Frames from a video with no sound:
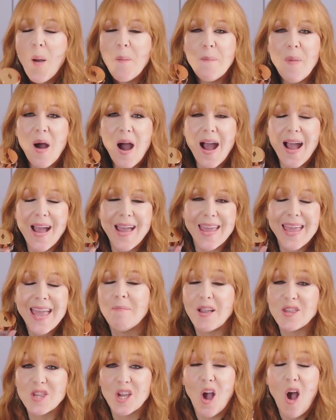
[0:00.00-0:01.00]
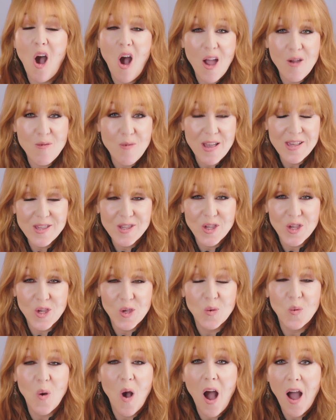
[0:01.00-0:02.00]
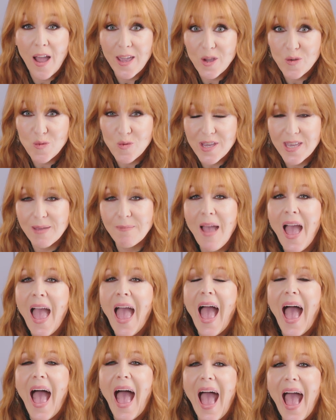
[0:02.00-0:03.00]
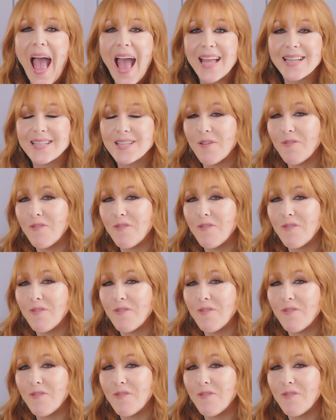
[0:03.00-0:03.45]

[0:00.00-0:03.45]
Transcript: my magic eye rescue eye cream, and